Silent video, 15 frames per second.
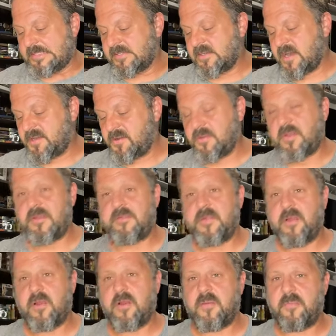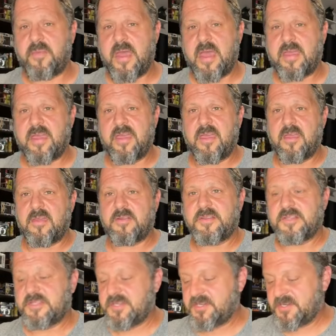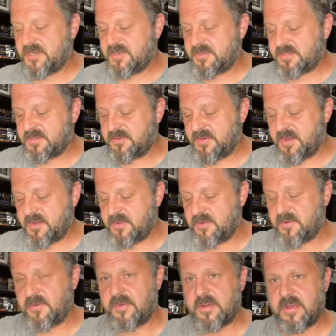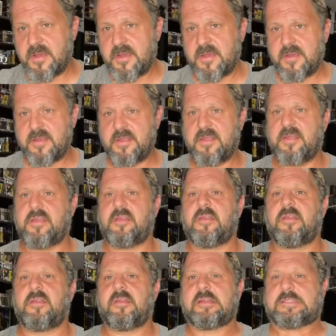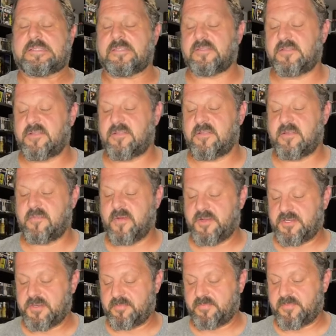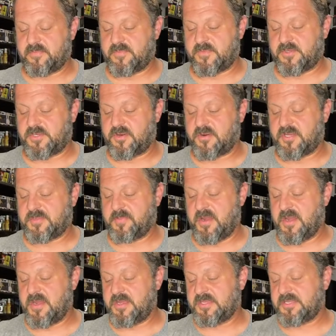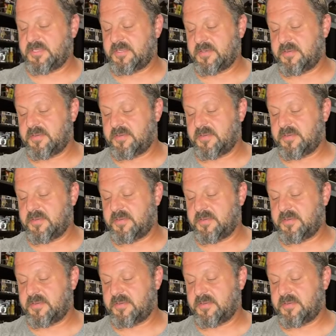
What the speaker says: I don't love their packing decision to include a bunch of circus peanuts.